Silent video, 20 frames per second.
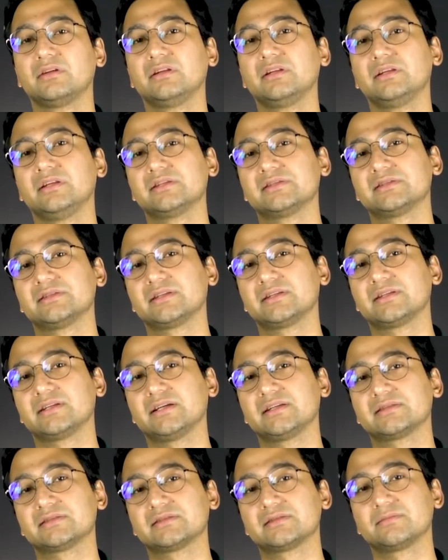listening
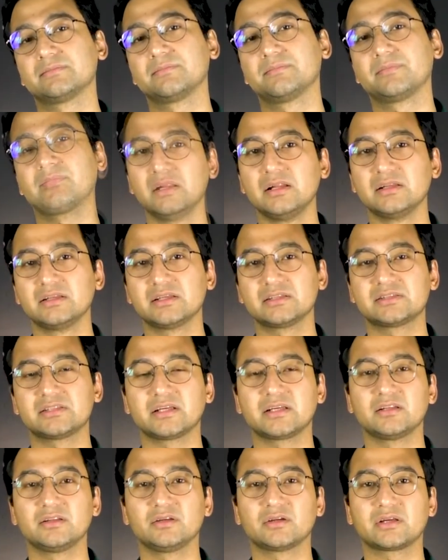tests. Let's take
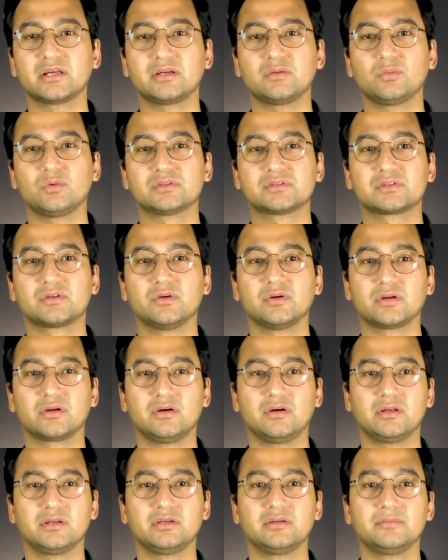a look at what's going
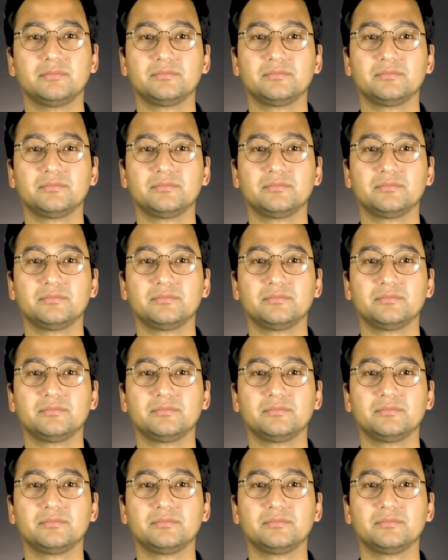on.